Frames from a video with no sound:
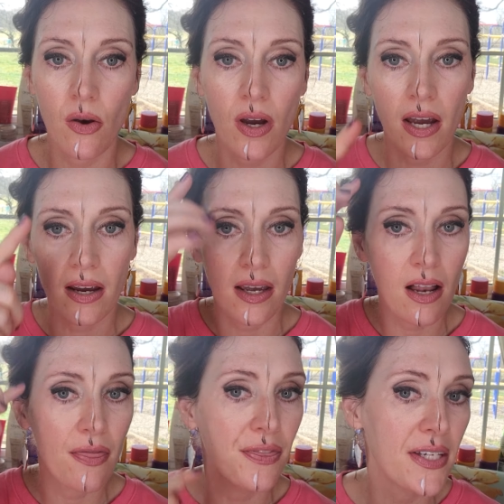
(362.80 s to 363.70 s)
okay? And
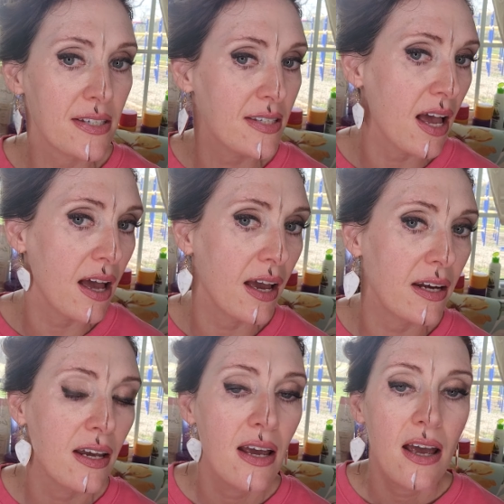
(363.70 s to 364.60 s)
on this
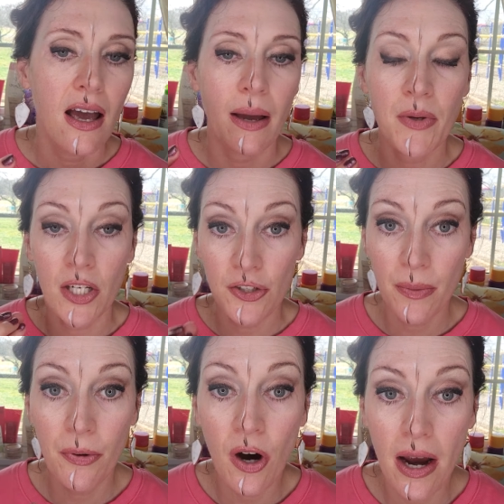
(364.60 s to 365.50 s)
side, I'm going to use a
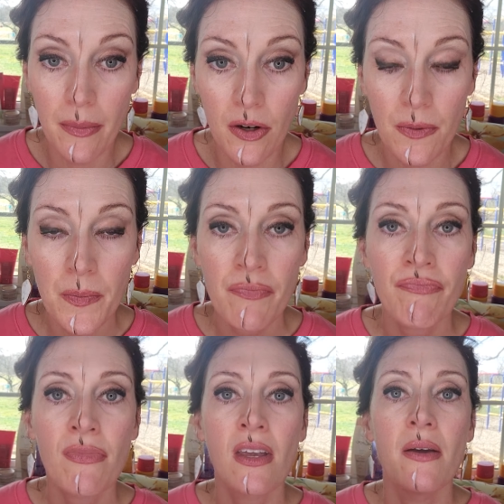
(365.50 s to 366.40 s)
primer,
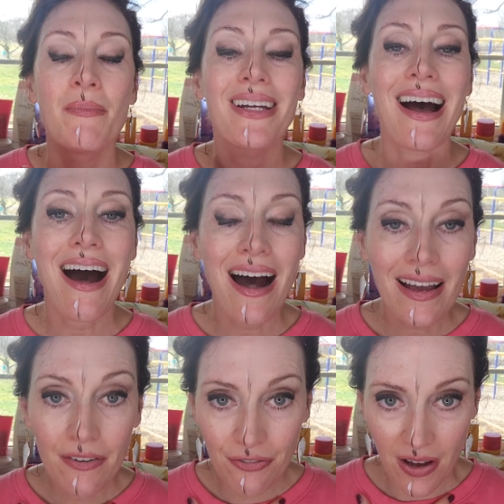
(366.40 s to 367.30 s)
but
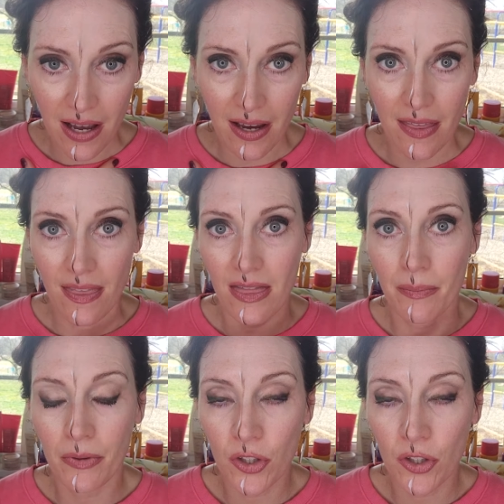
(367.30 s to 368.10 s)
I find that the